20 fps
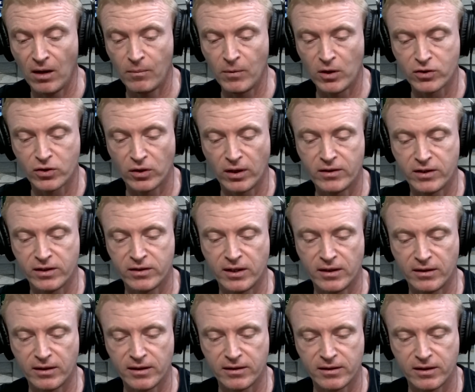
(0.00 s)
I'm not sure.
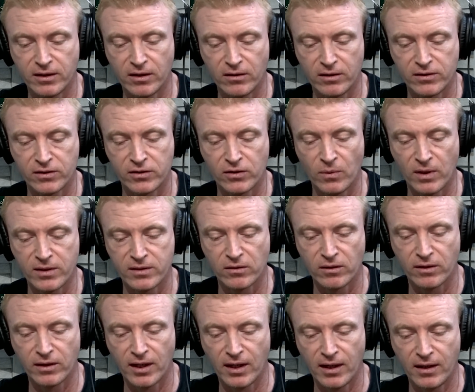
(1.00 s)
There's two ways to look
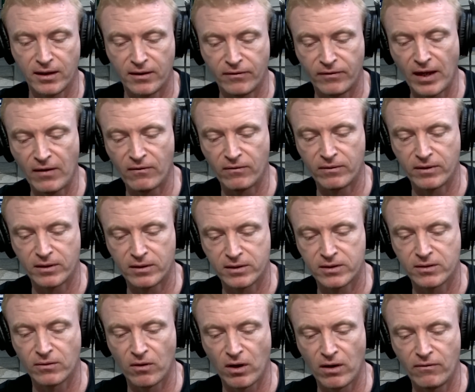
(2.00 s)
at that. If that's
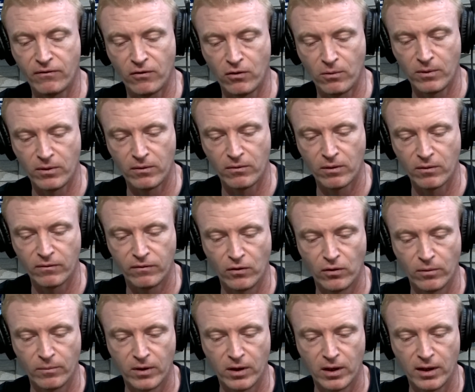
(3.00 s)
the right form or the wrong
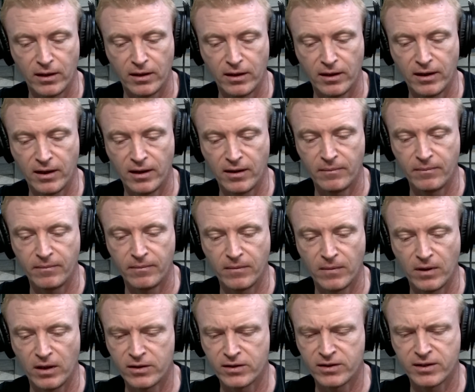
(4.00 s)
form, right?
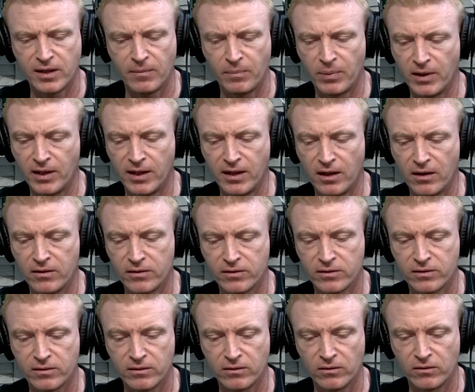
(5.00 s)
I just think
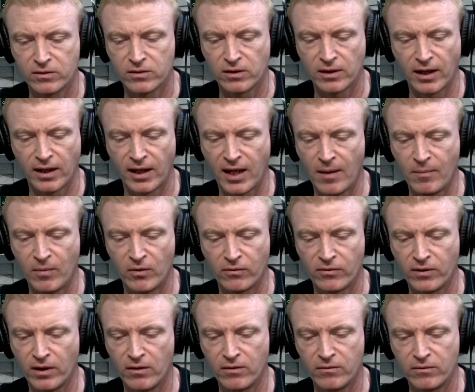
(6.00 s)
Panito's looks like a camel,
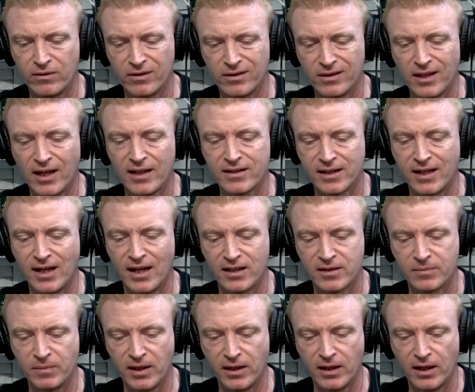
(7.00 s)
so that scares
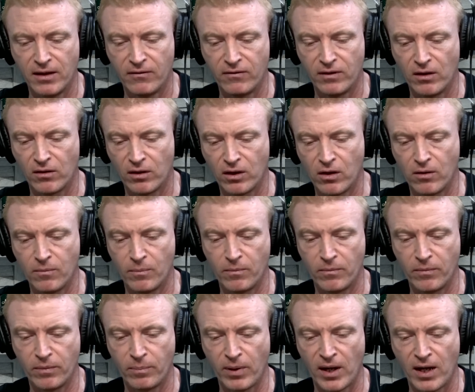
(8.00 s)
me. Even though it got
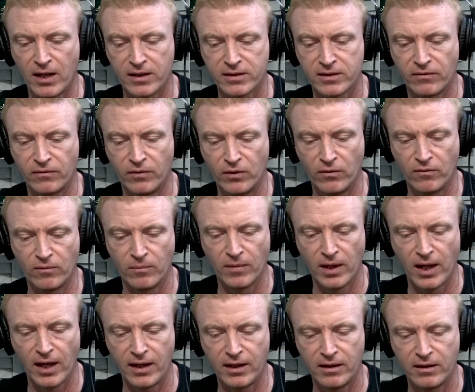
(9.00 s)
past a few of them
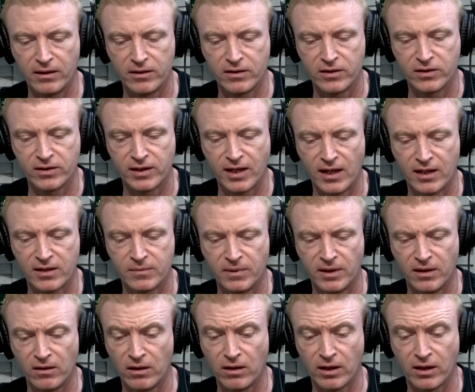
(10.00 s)
late, it just scares me.
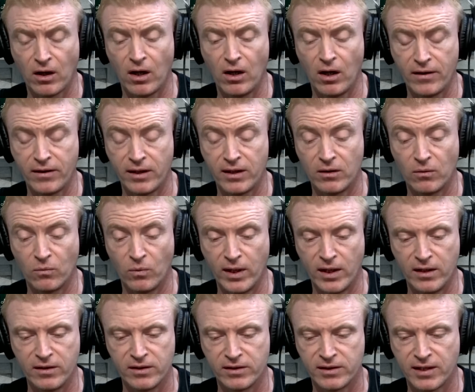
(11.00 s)
Like, I think the winner
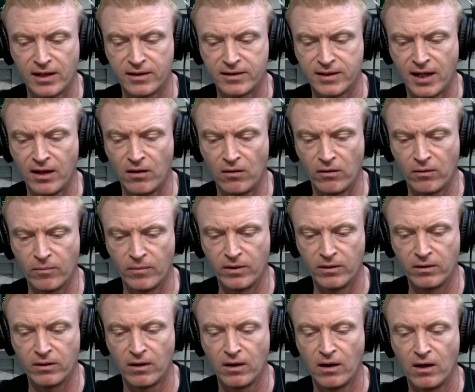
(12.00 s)
just had 10 on them,
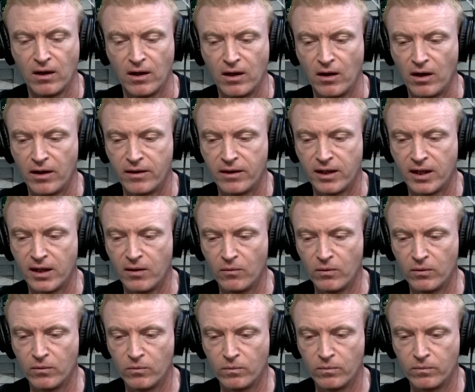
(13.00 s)
and I think it
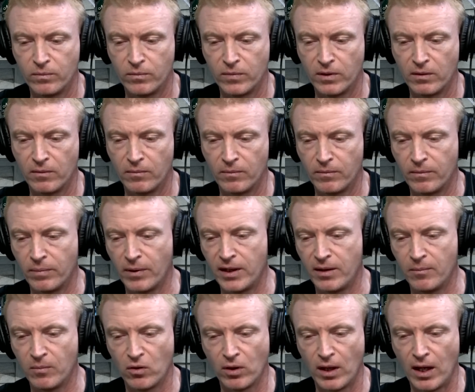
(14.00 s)
would beat
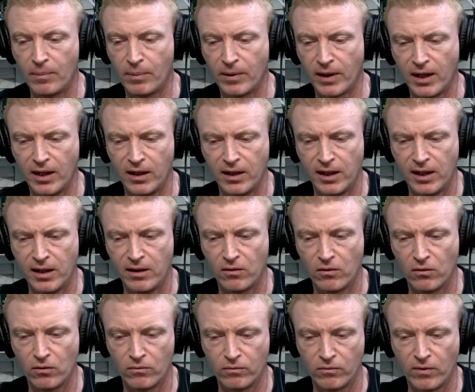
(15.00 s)
them all up again here
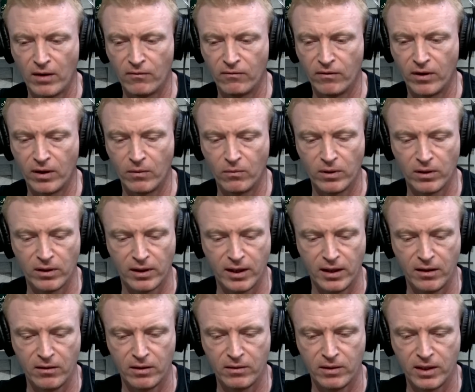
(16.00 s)
or run very well
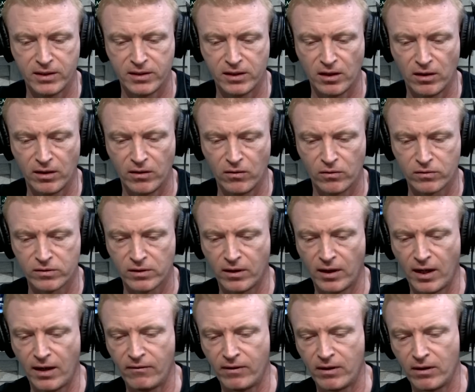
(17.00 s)
here. It's the only horse that could
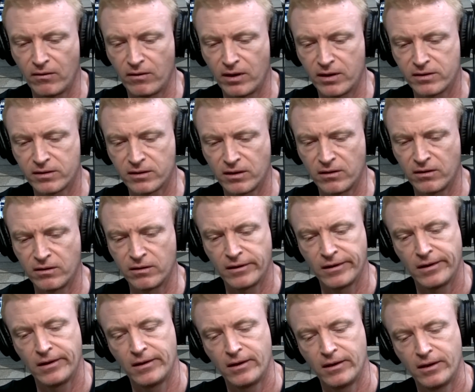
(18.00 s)
have out of the race. So
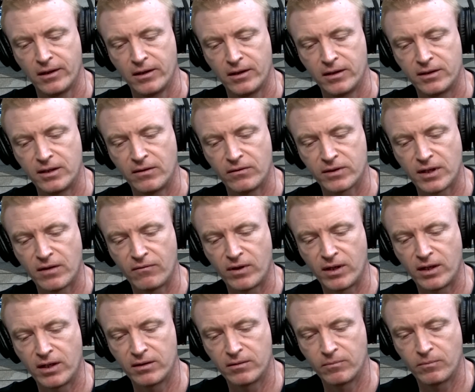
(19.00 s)
Devil's
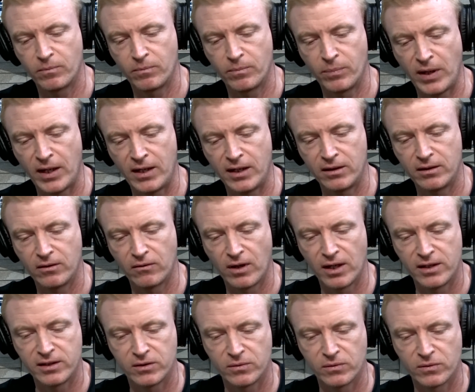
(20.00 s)
Advocate penning the
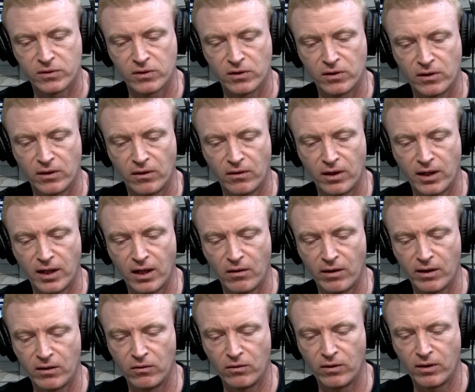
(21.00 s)
race to a certain degree,
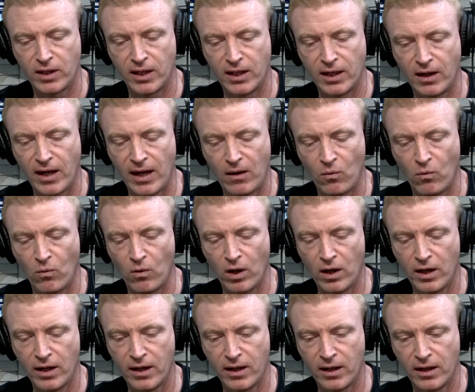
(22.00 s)
looking
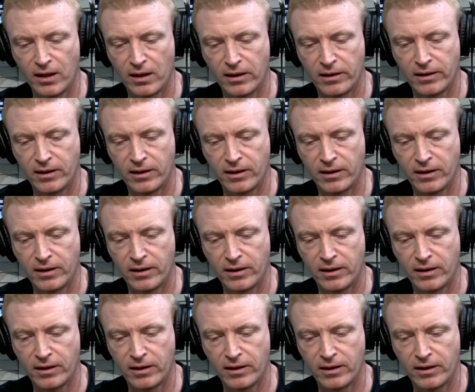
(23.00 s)
wider.